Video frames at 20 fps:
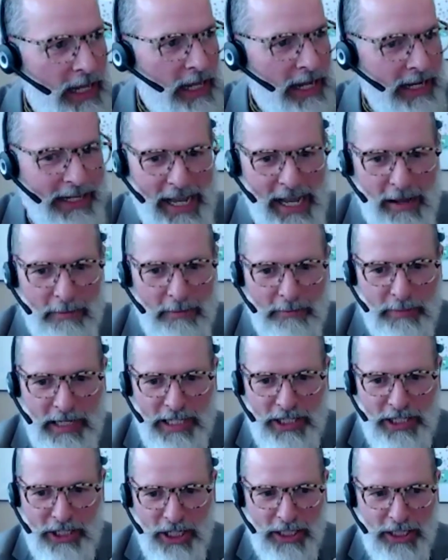it can't
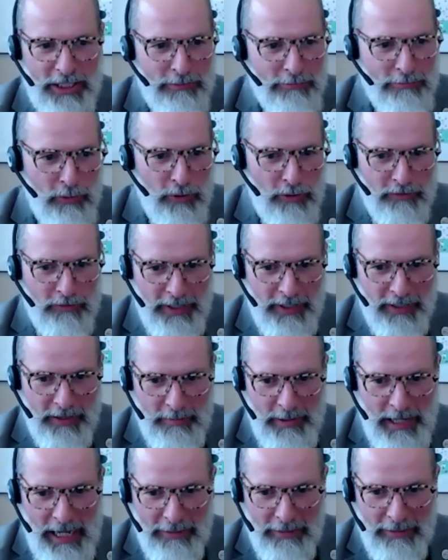be just moving
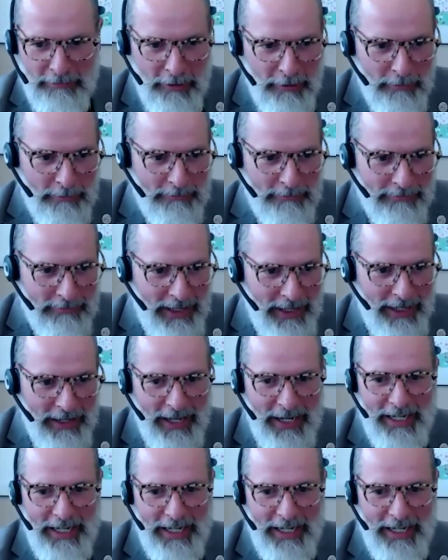the bathroom, right?